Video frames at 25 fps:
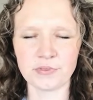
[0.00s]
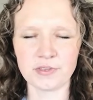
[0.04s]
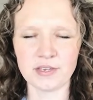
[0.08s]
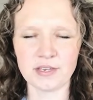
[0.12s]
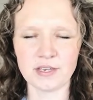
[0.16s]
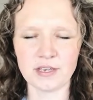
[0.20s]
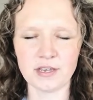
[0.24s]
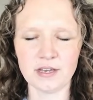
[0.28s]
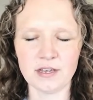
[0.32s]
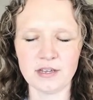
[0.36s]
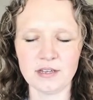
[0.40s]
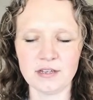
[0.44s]

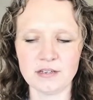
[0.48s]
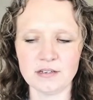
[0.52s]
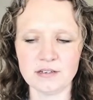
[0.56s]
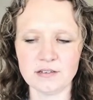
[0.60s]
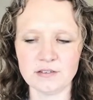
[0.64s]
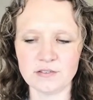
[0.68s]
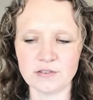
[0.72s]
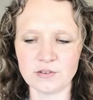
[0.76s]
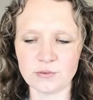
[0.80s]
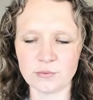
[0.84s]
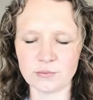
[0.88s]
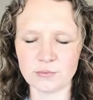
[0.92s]

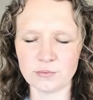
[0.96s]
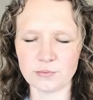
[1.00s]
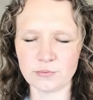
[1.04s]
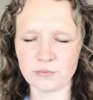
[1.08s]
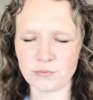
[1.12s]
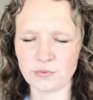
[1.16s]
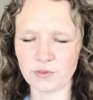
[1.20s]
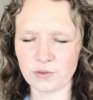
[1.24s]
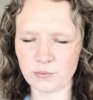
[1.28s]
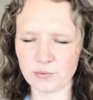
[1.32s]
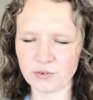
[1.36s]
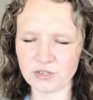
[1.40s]
And the
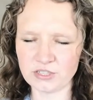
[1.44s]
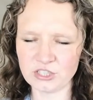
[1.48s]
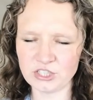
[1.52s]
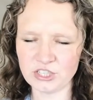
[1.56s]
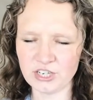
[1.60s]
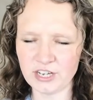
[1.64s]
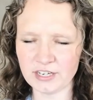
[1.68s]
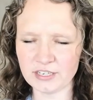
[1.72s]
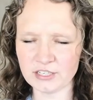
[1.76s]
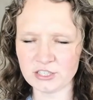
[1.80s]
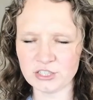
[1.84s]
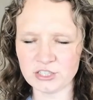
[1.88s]
the
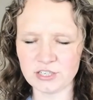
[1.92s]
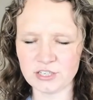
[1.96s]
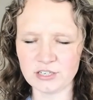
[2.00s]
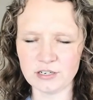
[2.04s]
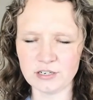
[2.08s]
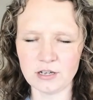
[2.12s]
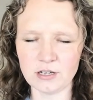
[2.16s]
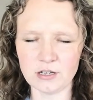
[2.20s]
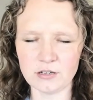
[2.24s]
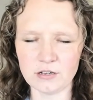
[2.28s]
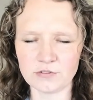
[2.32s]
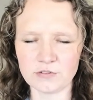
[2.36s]
rejection
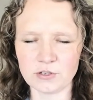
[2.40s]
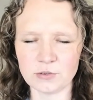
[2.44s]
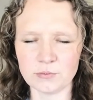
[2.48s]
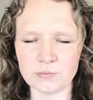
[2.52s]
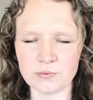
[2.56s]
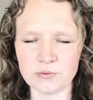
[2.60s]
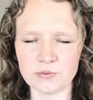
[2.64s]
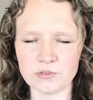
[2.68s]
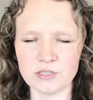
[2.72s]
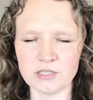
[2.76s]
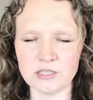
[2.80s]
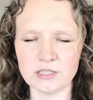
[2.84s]
of
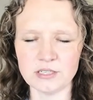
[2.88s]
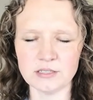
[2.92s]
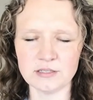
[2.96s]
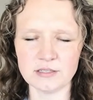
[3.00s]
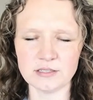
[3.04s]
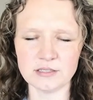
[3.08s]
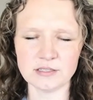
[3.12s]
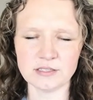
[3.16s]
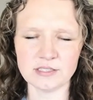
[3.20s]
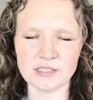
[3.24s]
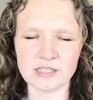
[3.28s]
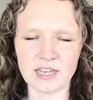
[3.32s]
completing
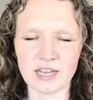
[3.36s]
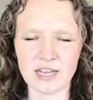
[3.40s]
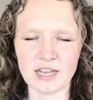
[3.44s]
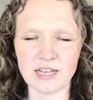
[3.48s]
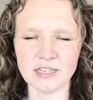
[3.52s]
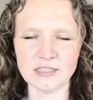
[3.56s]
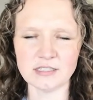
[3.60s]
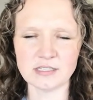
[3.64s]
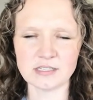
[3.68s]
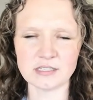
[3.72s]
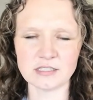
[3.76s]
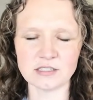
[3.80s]
this
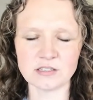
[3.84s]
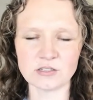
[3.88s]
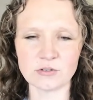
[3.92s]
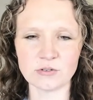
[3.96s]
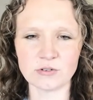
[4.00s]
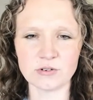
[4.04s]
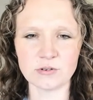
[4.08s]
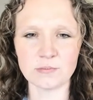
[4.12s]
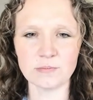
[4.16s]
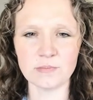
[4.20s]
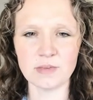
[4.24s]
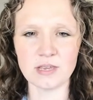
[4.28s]
task is
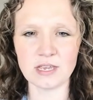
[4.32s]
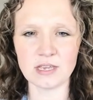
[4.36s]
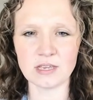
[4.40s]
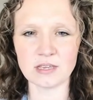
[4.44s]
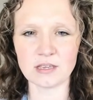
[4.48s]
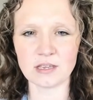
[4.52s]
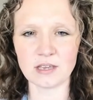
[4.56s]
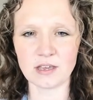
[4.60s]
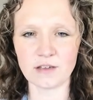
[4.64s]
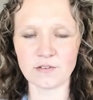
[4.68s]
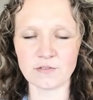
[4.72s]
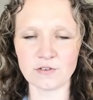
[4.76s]
going to
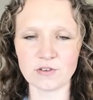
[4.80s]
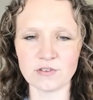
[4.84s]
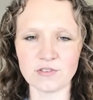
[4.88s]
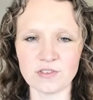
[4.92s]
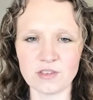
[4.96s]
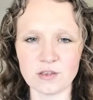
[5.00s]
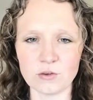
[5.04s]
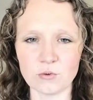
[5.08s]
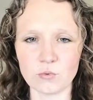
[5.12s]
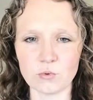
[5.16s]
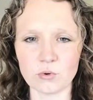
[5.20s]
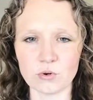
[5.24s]
make
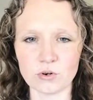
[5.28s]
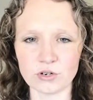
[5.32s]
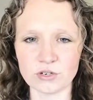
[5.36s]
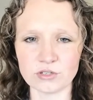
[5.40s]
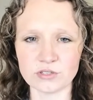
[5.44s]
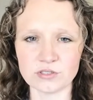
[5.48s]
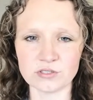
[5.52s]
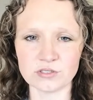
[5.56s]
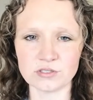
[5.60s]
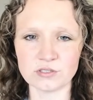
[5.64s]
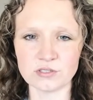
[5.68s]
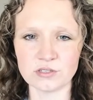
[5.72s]
everything
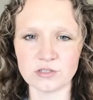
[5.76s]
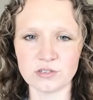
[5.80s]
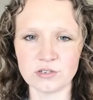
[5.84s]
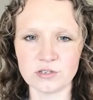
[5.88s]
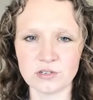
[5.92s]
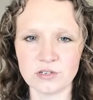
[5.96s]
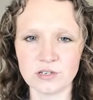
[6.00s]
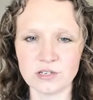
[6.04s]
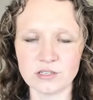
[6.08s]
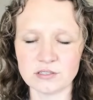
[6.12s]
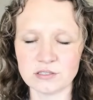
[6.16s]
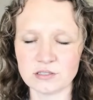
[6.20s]
worse.
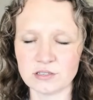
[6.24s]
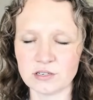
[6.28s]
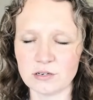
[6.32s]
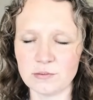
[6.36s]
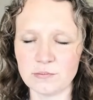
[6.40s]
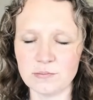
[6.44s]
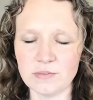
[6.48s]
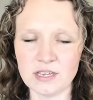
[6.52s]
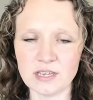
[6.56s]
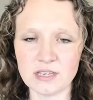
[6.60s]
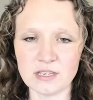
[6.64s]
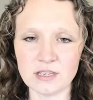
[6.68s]
It's going to
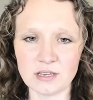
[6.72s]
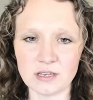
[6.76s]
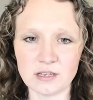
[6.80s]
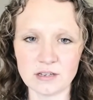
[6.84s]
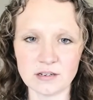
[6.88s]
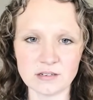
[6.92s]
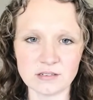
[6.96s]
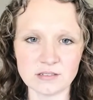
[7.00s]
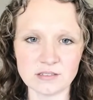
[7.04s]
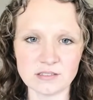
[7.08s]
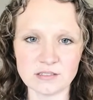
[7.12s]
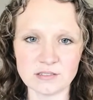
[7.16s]
make
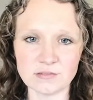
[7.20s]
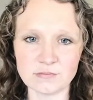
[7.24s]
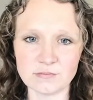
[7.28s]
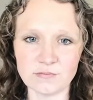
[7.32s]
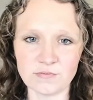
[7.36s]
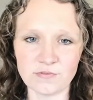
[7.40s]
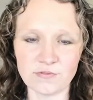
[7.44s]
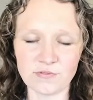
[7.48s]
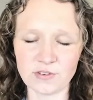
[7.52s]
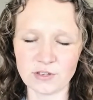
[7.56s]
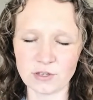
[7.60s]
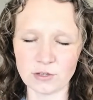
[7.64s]
it
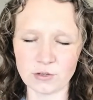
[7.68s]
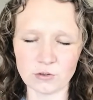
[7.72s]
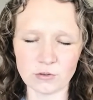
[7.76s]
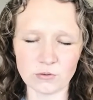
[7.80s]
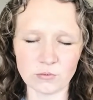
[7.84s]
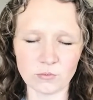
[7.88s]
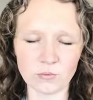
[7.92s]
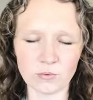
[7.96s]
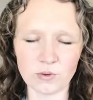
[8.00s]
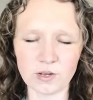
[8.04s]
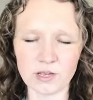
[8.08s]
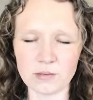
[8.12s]

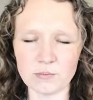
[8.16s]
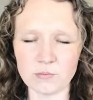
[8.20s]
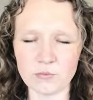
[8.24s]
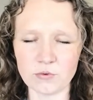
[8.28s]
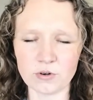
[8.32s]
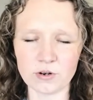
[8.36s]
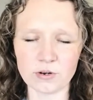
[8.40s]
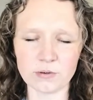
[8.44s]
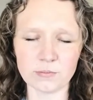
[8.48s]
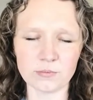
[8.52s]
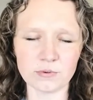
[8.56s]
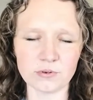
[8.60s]
feel way
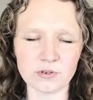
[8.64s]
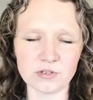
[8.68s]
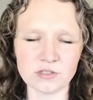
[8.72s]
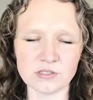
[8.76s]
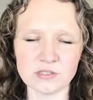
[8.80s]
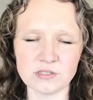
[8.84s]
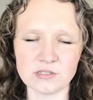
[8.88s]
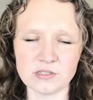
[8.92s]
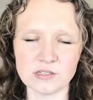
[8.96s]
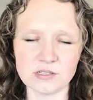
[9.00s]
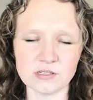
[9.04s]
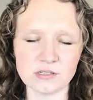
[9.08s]
more
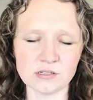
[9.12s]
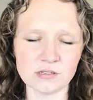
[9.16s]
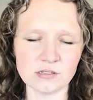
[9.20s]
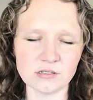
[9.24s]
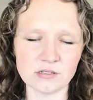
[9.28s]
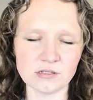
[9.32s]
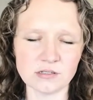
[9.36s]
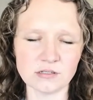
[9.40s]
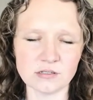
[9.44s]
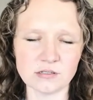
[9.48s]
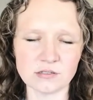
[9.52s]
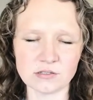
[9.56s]
imprisoning.
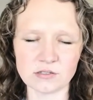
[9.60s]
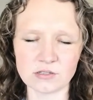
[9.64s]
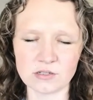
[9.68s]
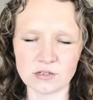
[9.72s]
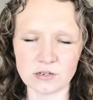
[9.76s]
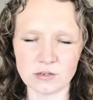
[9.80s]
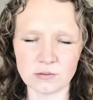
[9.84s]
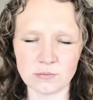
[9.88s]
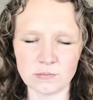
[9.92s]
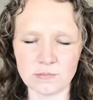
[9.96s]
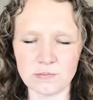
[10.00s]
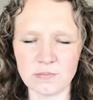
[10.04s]
It's going
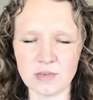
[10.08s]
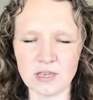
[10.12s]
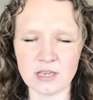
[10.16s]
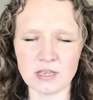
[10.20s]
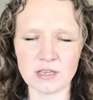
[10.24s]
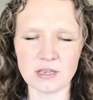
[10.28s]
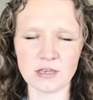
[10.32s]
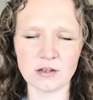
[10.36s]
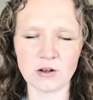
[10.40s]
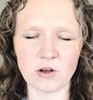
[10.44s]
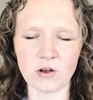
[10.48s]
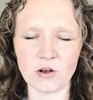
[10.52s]
to
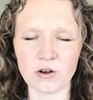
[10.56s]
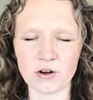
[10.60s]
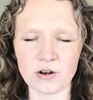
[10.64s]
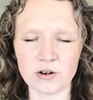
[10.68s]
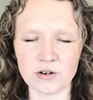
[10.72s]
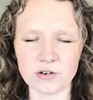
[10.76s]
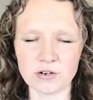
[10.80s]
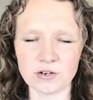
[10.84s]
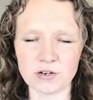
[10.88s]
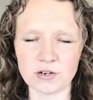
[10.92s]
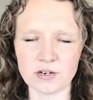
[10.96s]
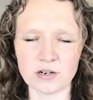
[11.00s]
make it
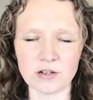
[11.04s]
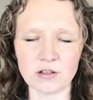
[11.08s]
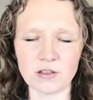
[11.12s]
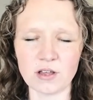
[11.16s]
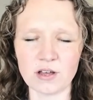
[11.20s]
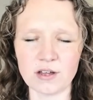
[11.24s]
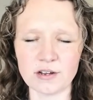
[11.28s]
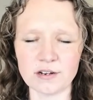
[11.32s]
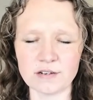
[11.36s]
harder in a lot